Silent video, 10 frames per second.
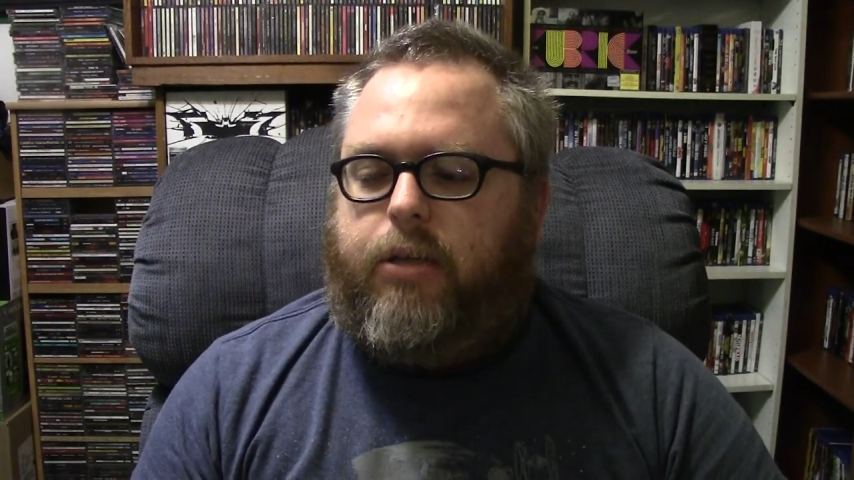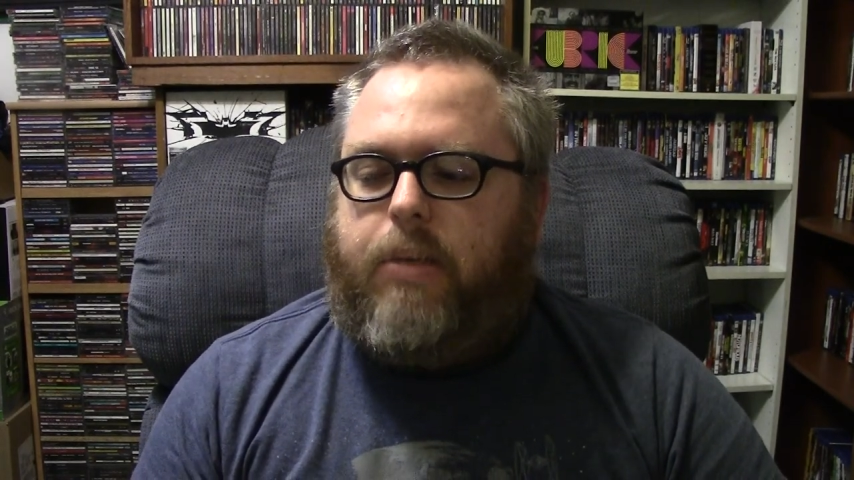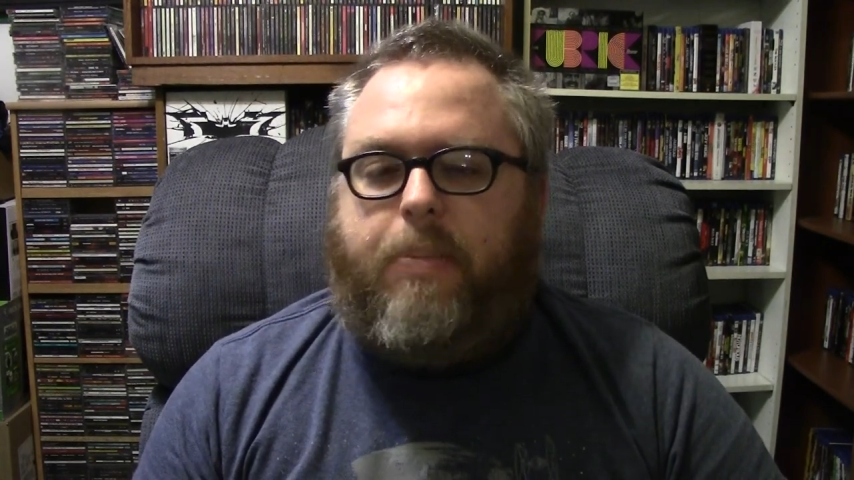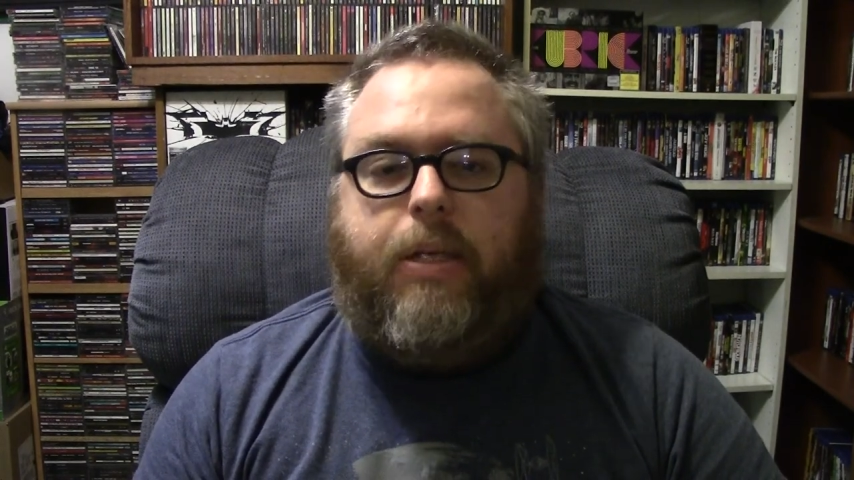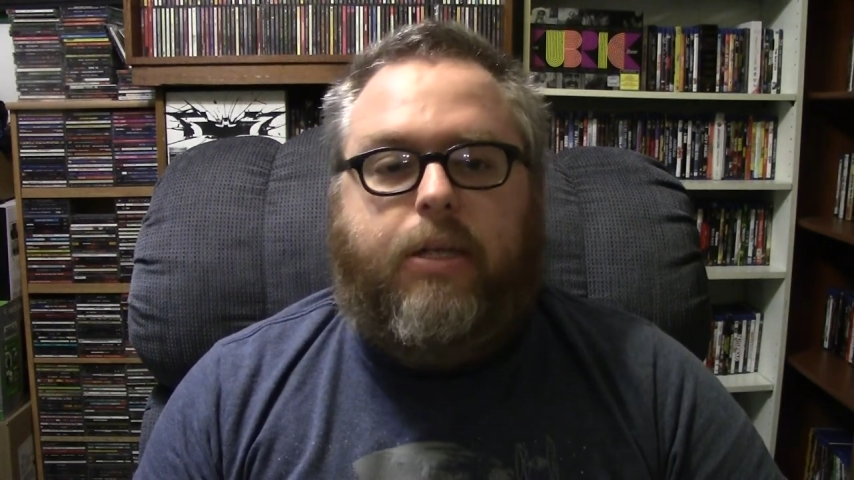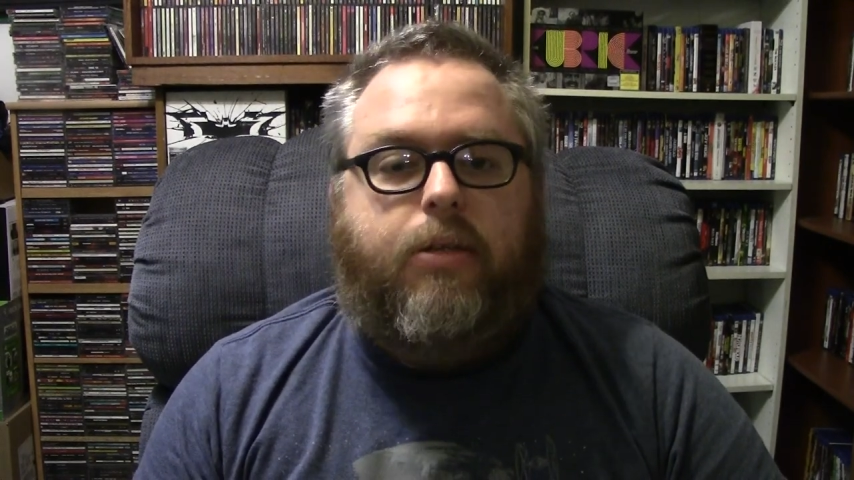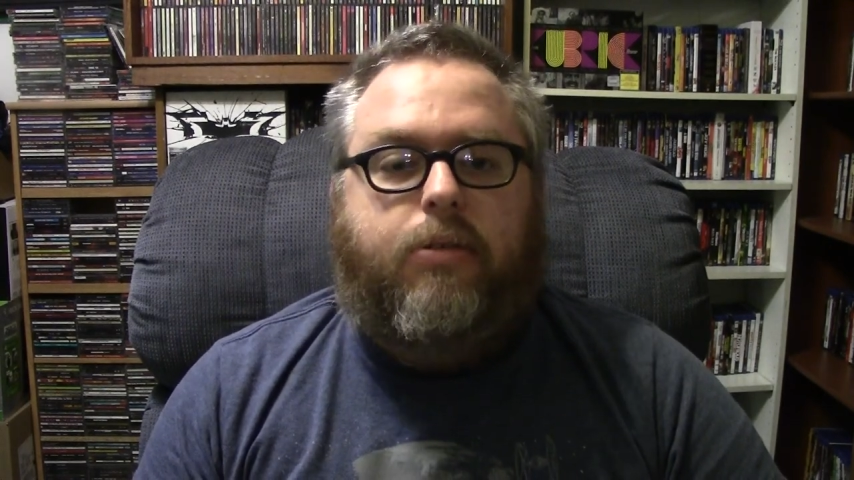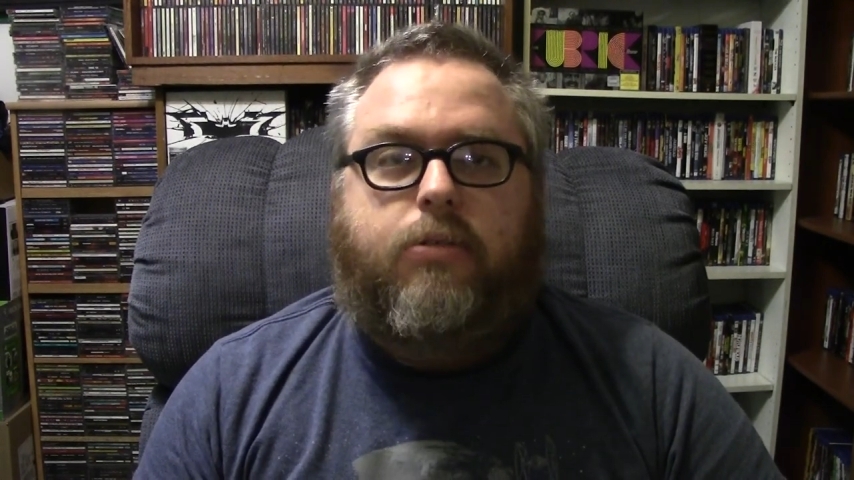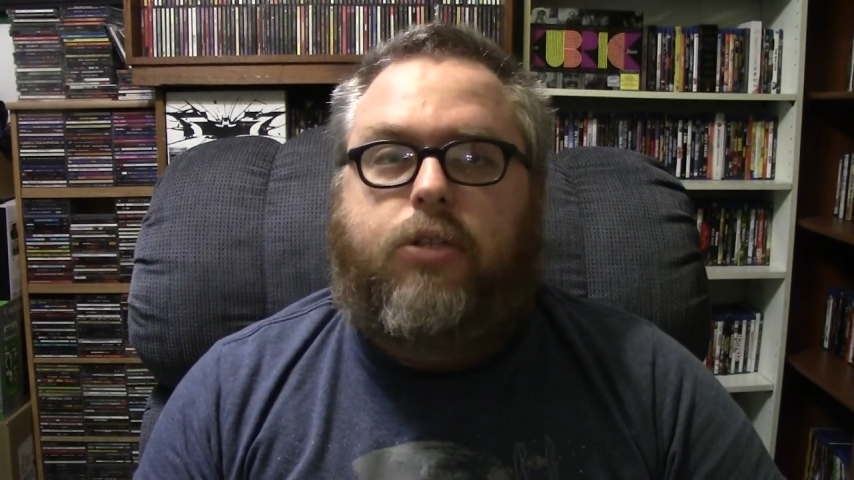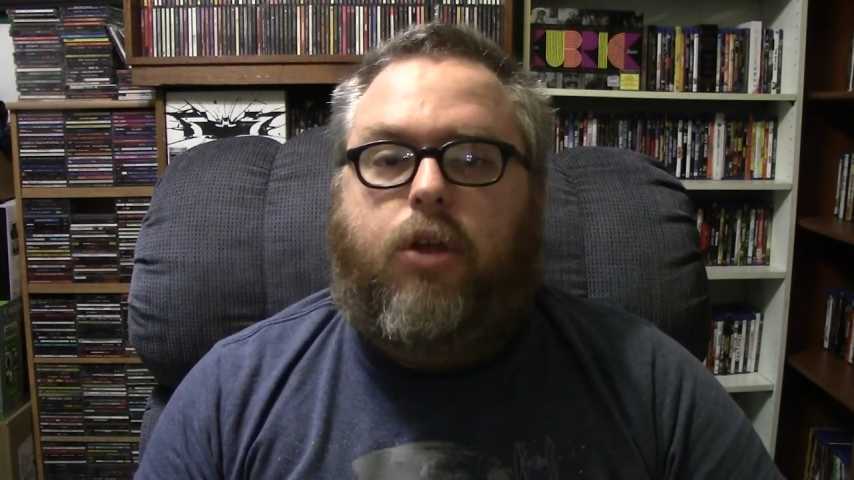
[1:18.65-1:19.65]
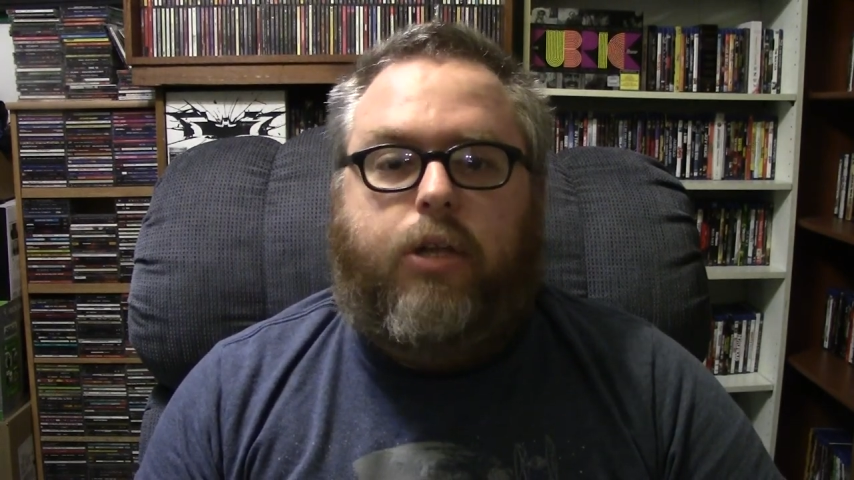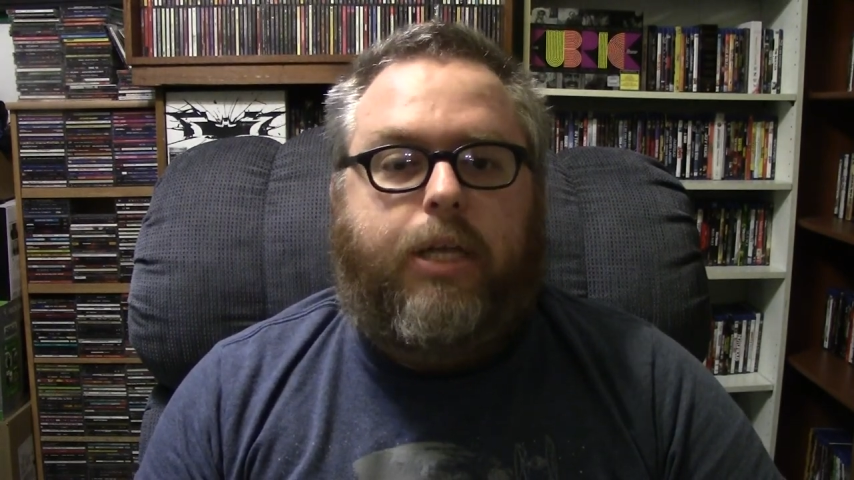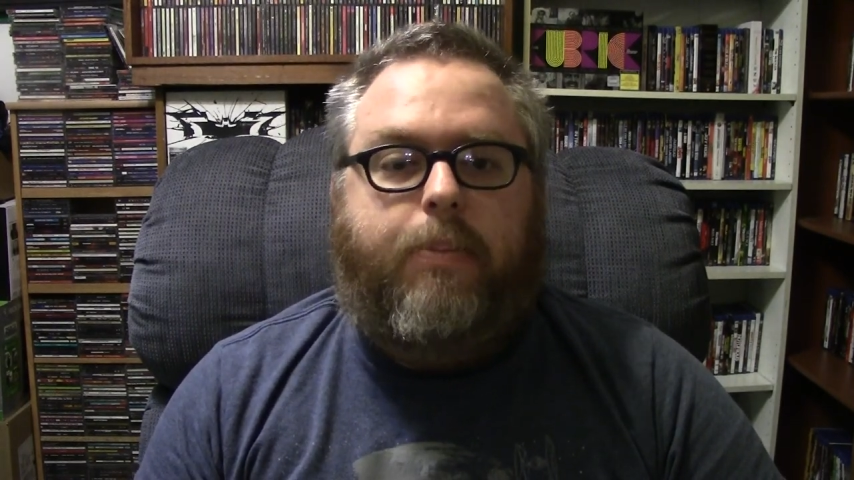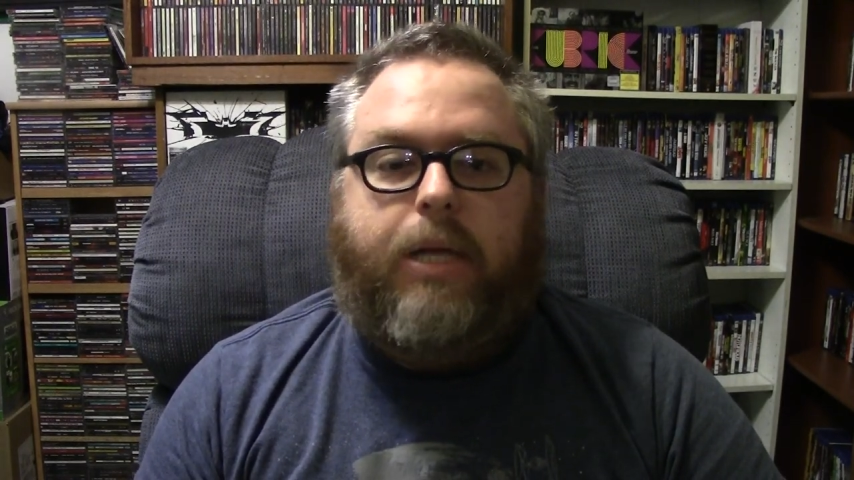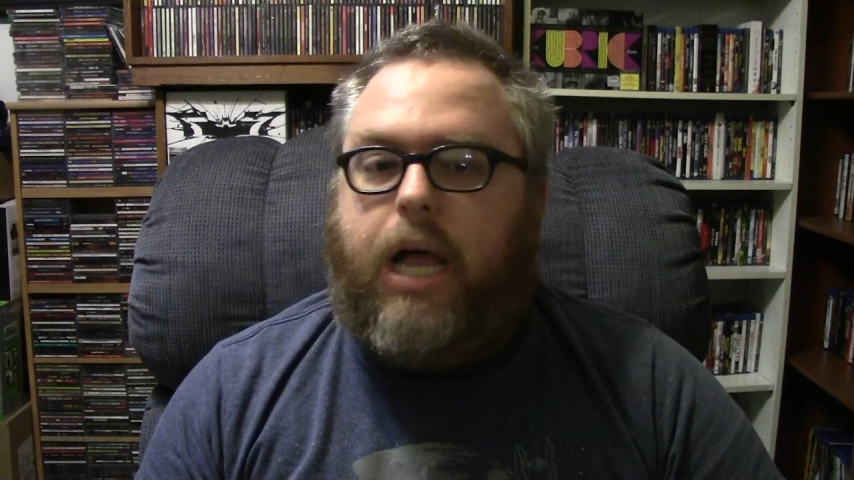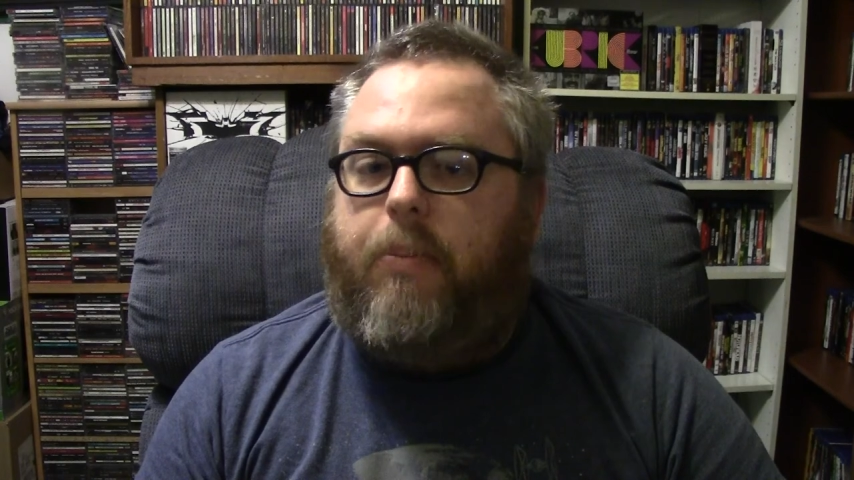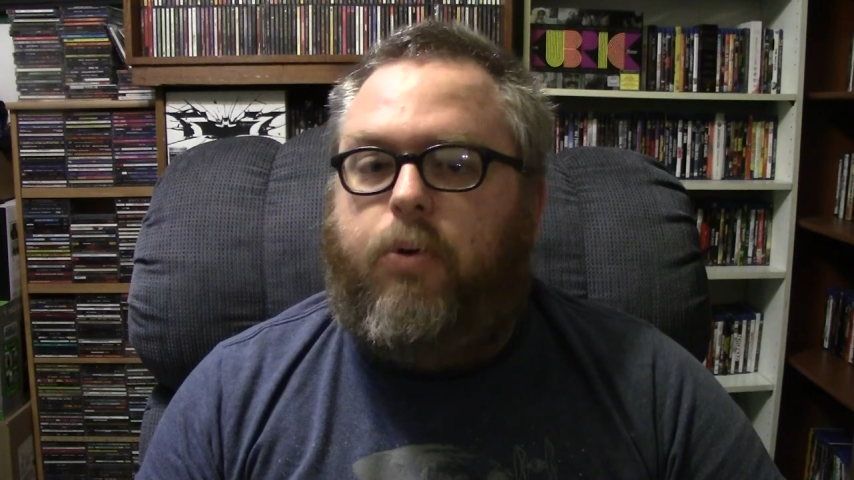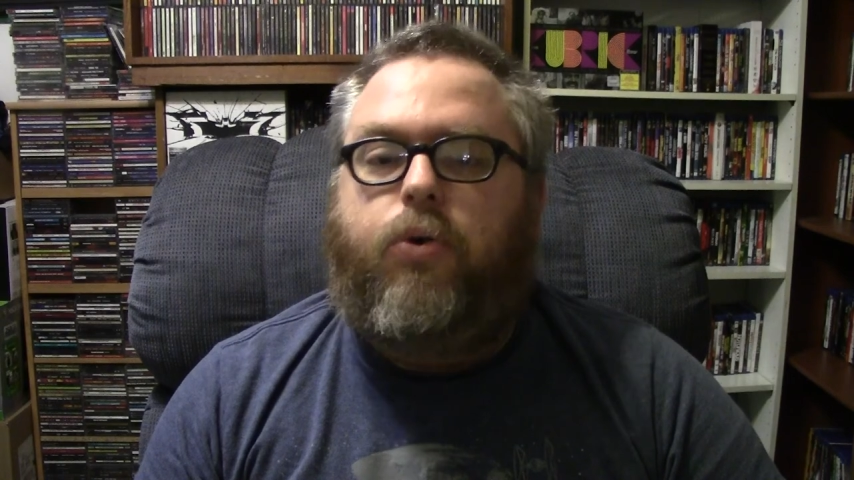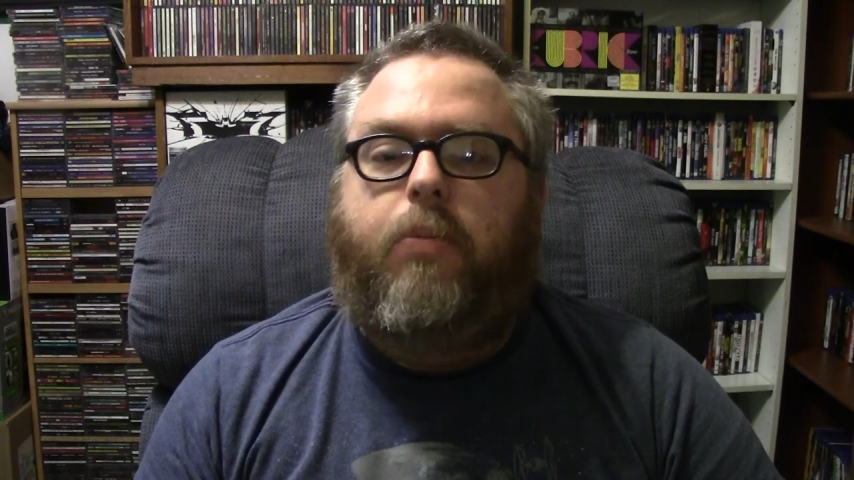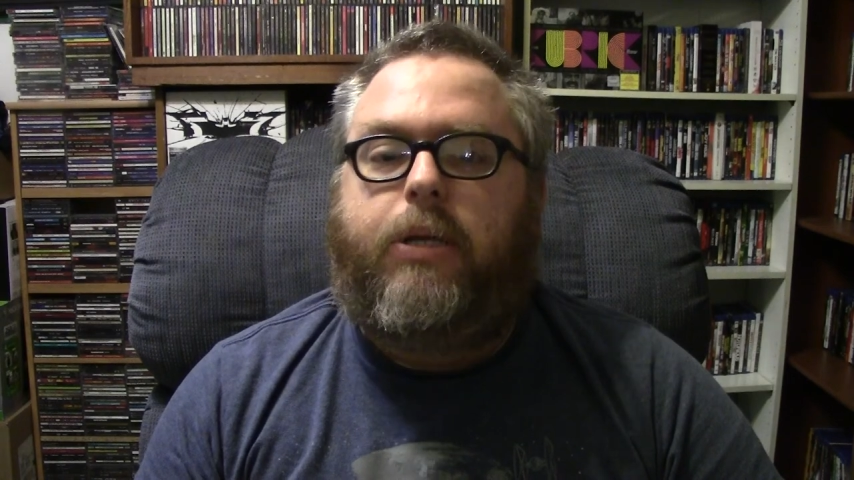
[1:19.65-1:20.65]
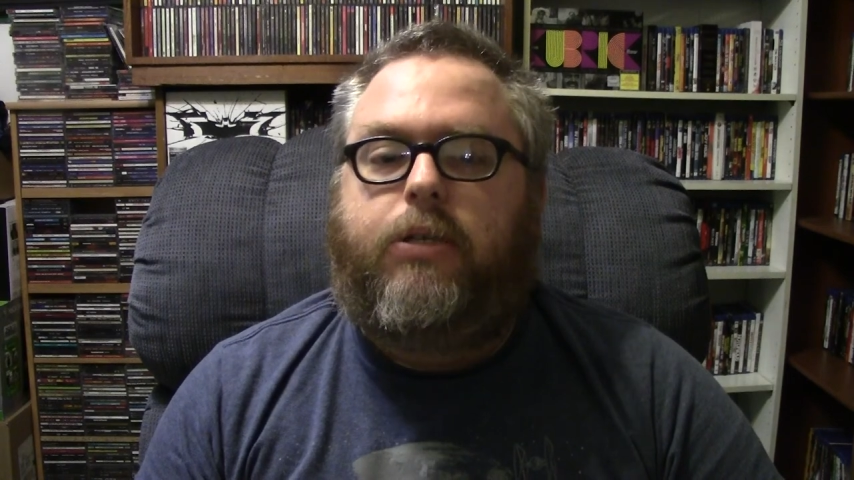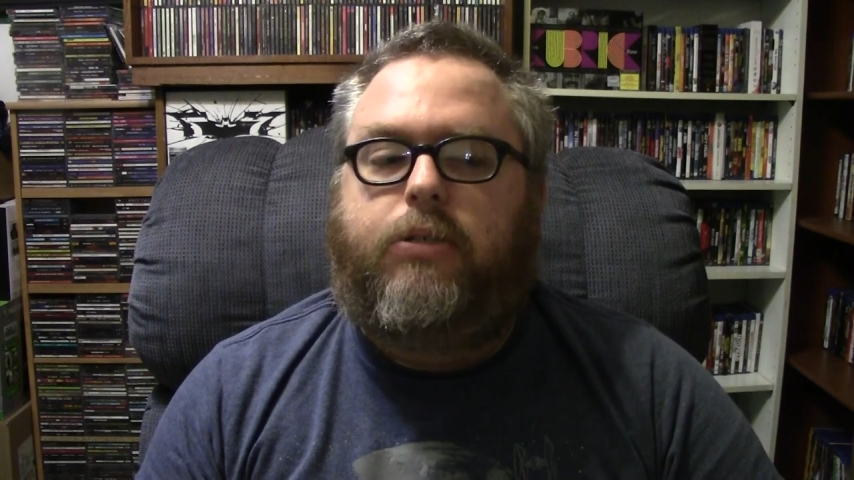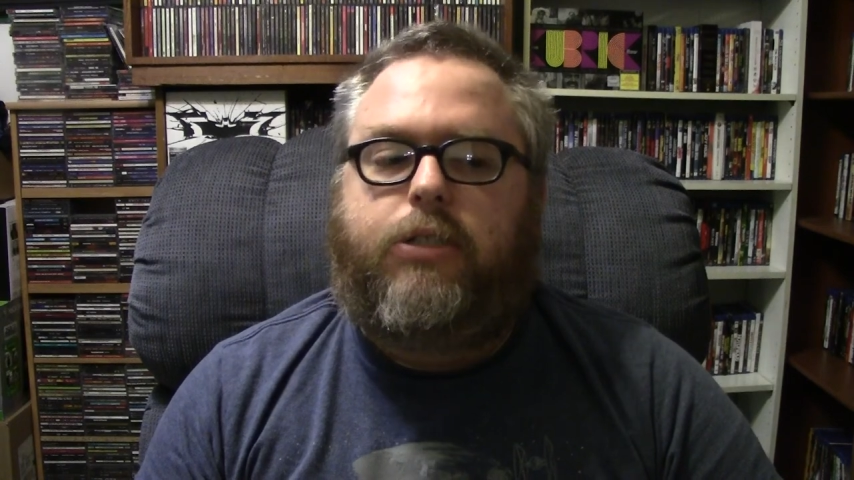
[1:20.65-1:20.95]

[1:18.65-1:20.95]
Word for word: maybe slowly become a woman.